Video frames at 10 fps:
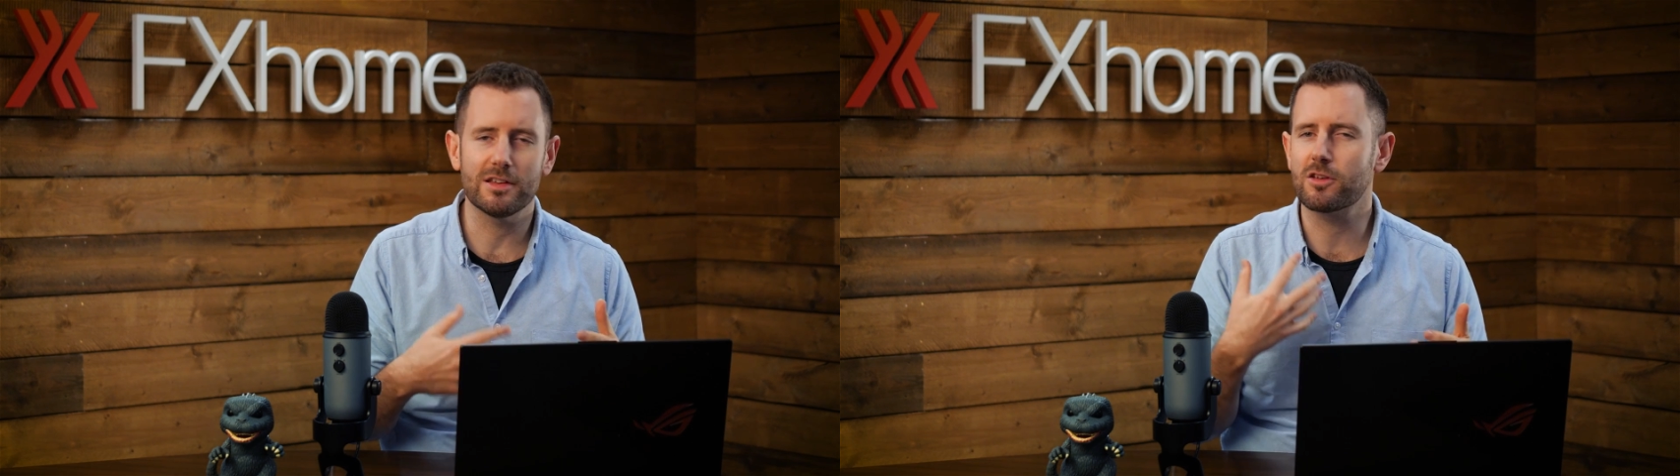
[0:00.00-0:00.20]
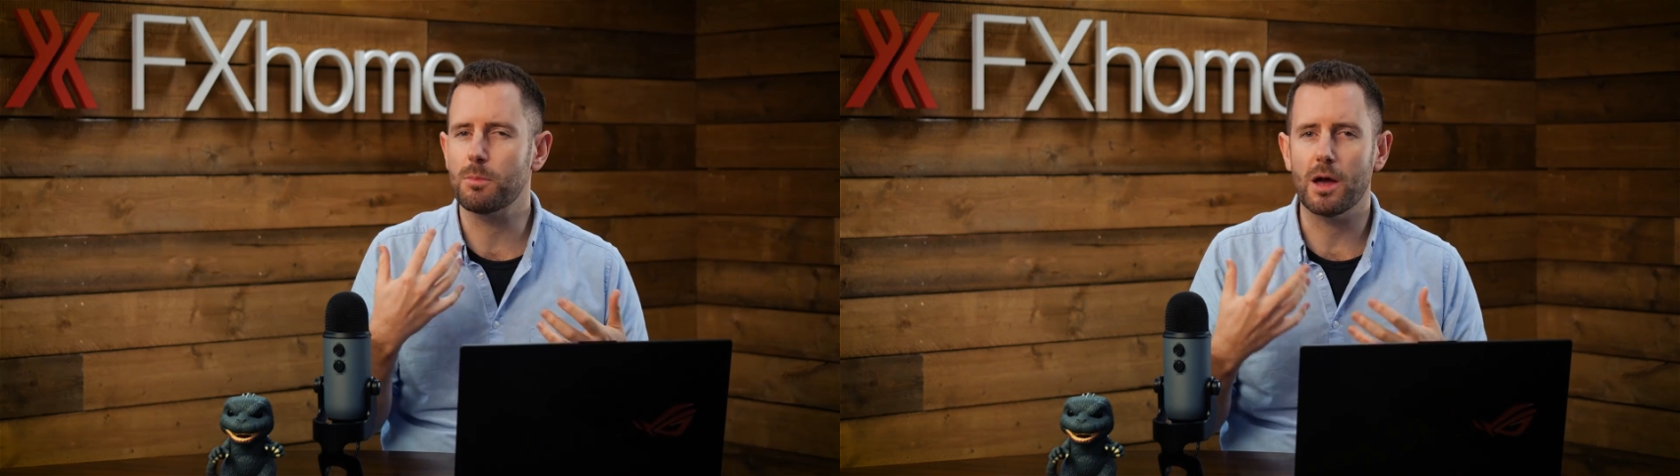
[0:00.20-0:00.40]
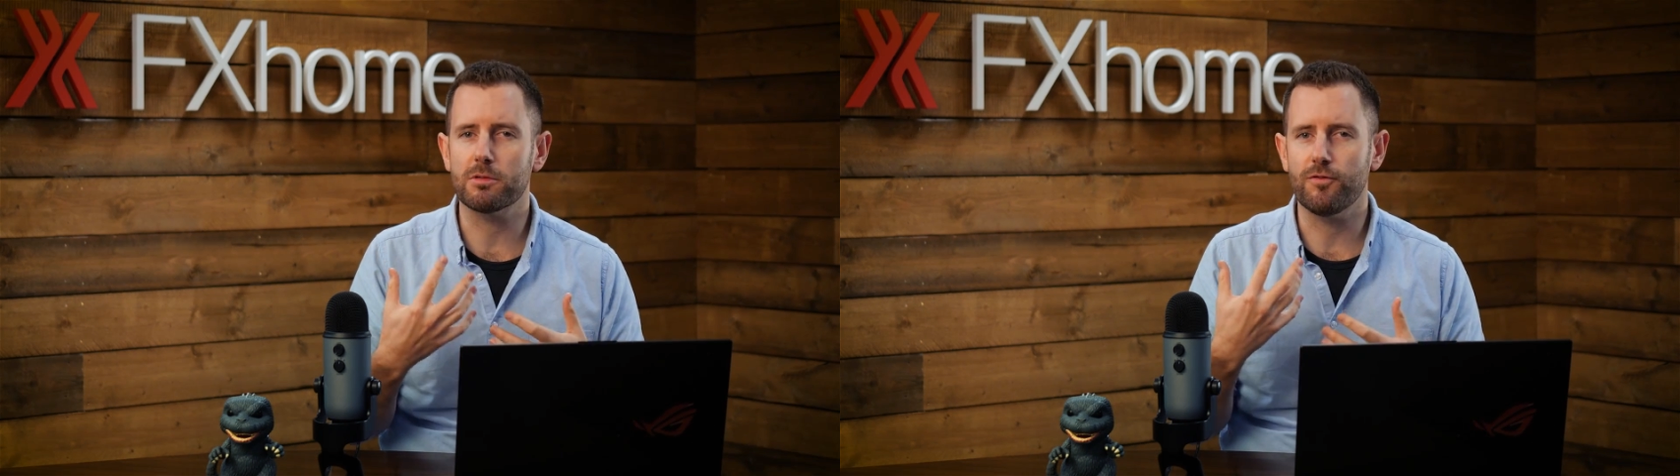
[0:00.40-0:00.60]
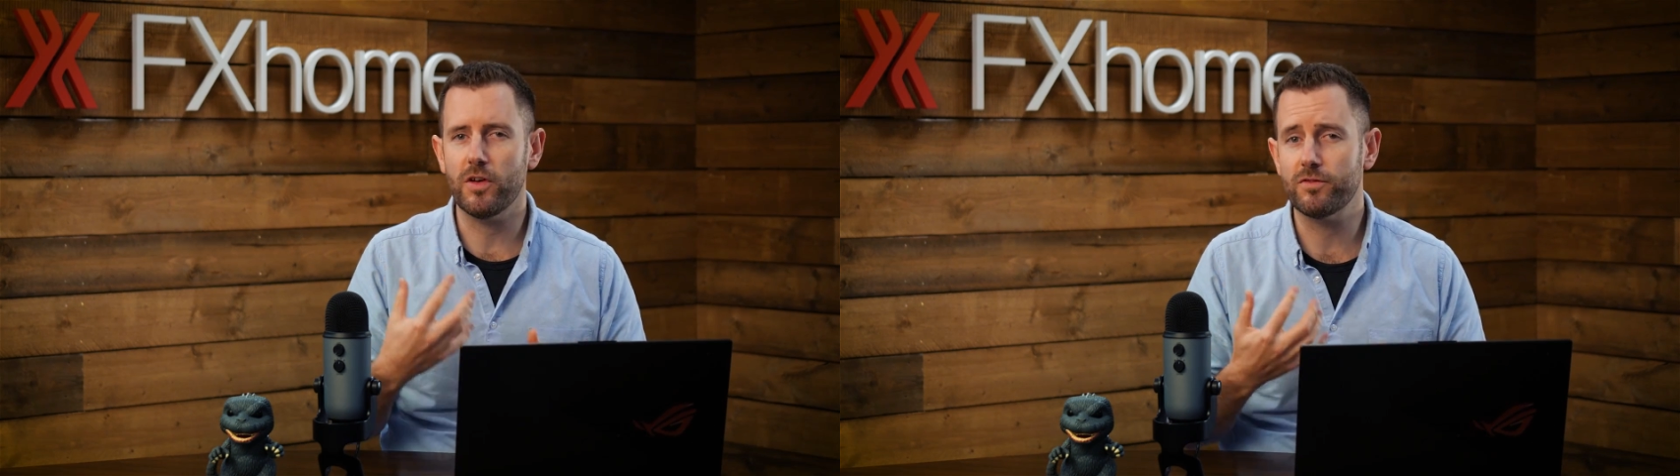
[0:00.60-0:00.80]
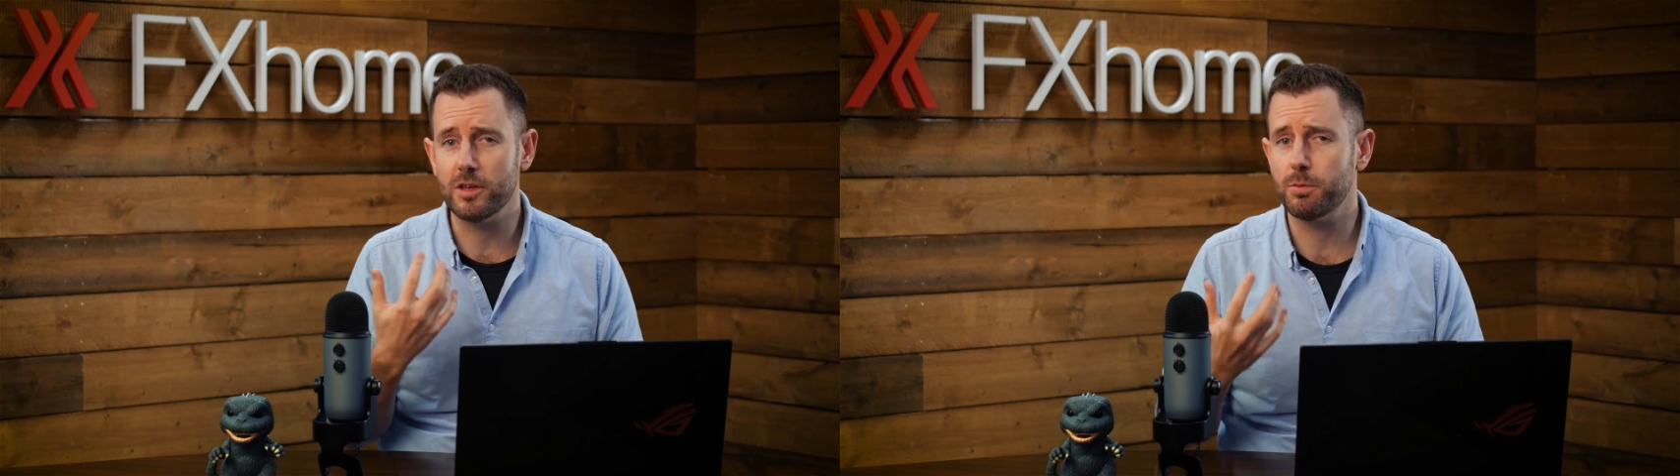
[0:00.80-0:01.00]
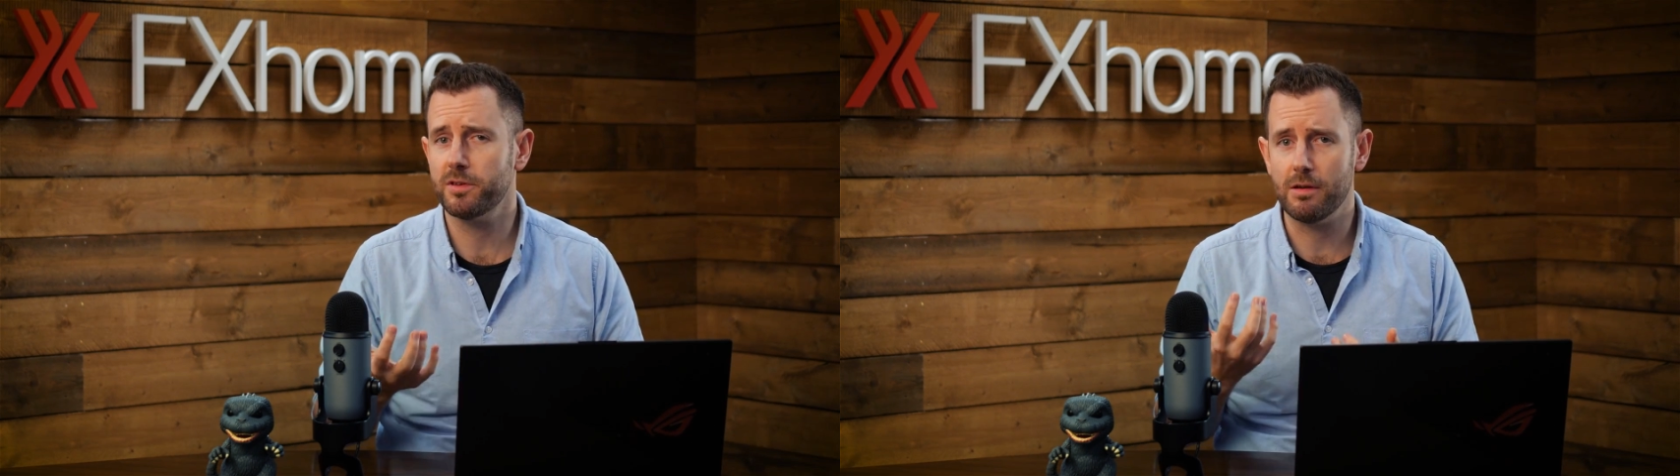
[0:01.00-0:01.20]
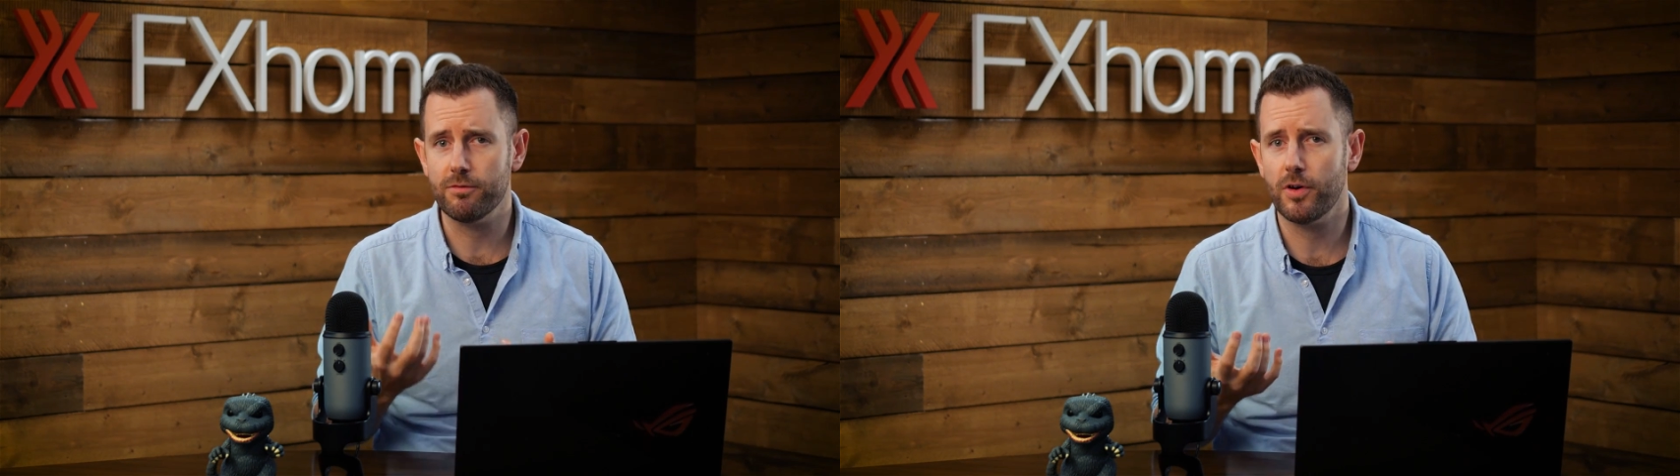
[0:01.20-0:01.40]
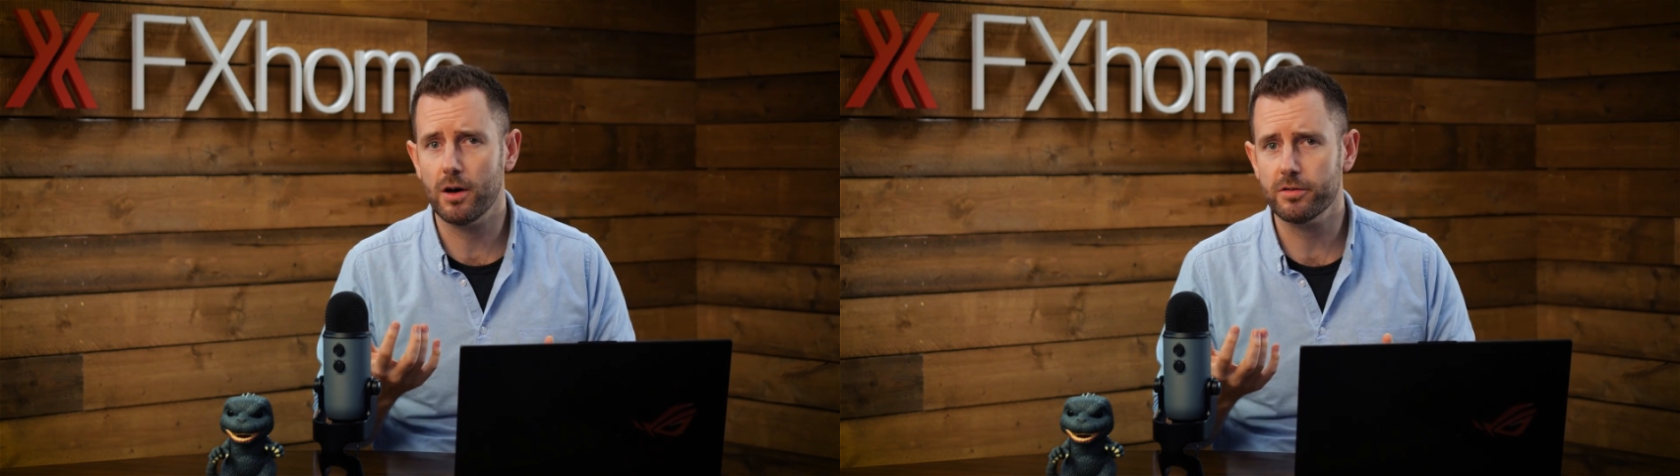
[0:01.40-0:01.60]
this can be up to 50%
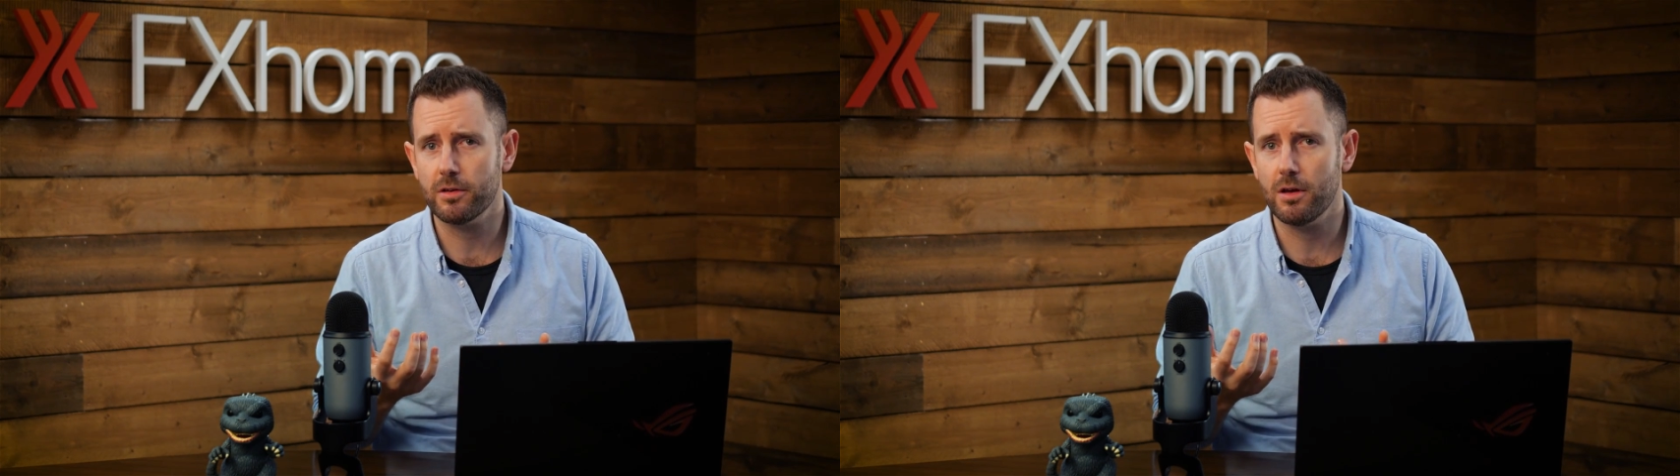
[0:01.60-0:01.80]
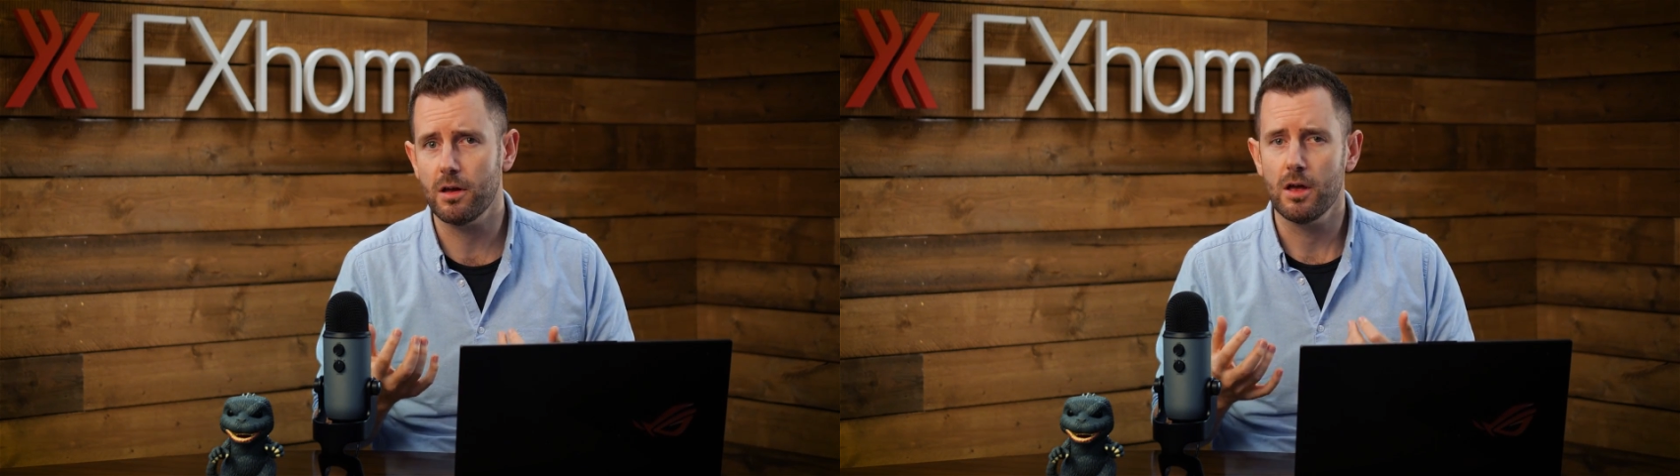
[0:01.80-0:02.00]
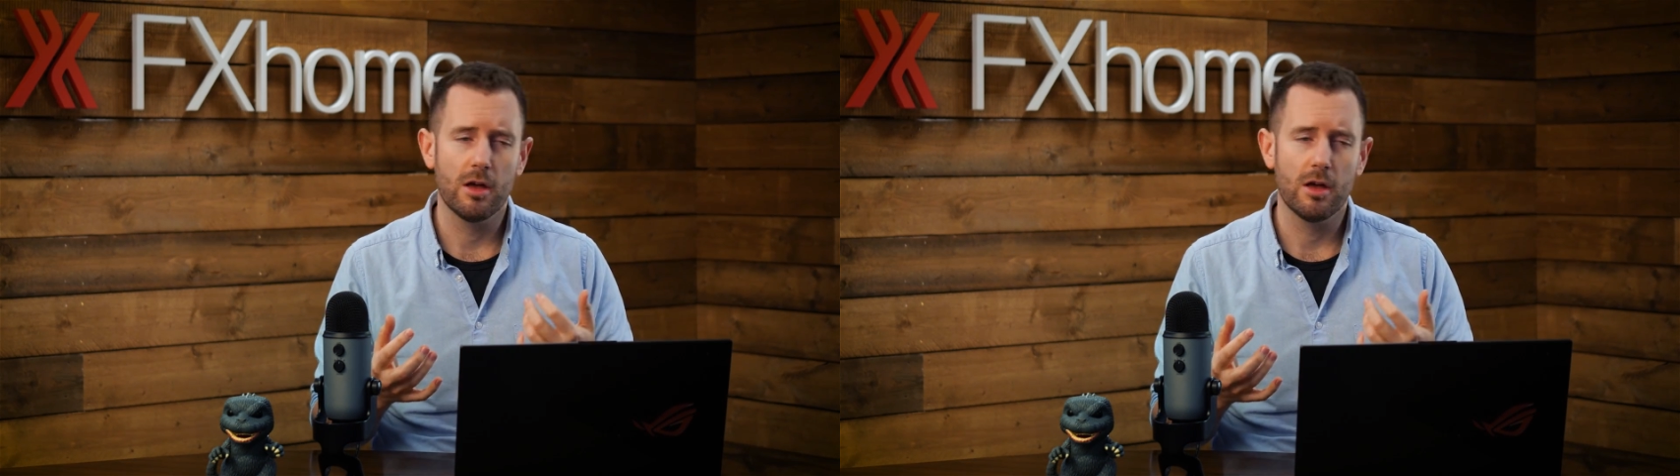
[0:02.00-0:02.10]
faster.